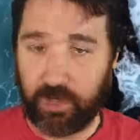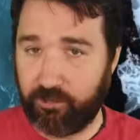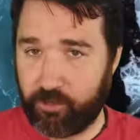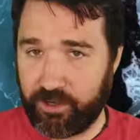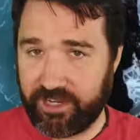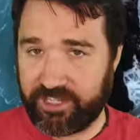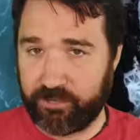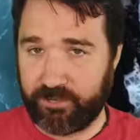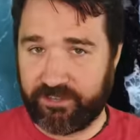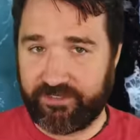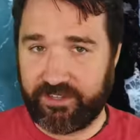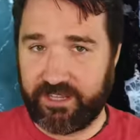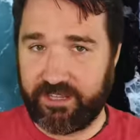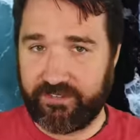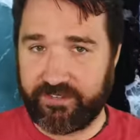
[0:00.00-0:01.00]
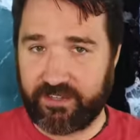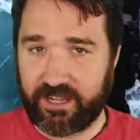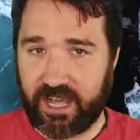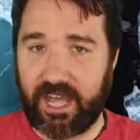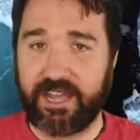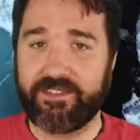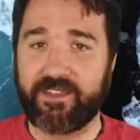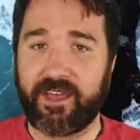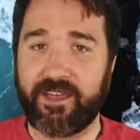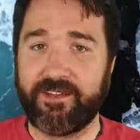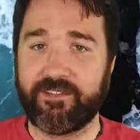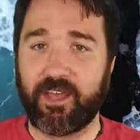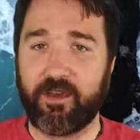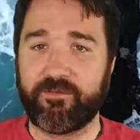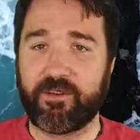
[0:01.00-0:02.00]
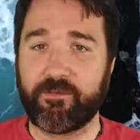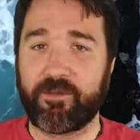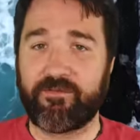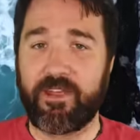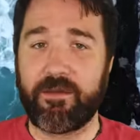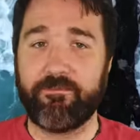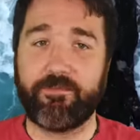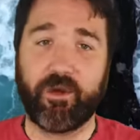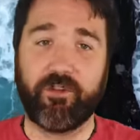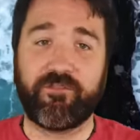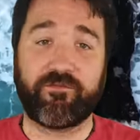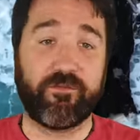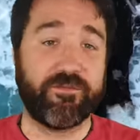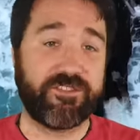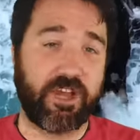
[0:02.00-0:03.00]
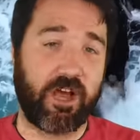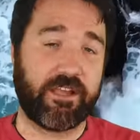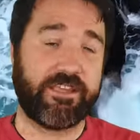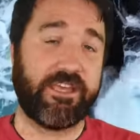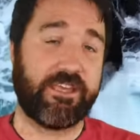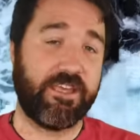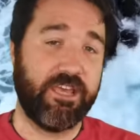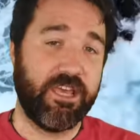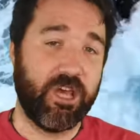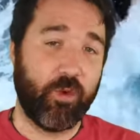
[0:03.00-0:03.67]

Unpredictable seas and high tides often prevent boats from docking,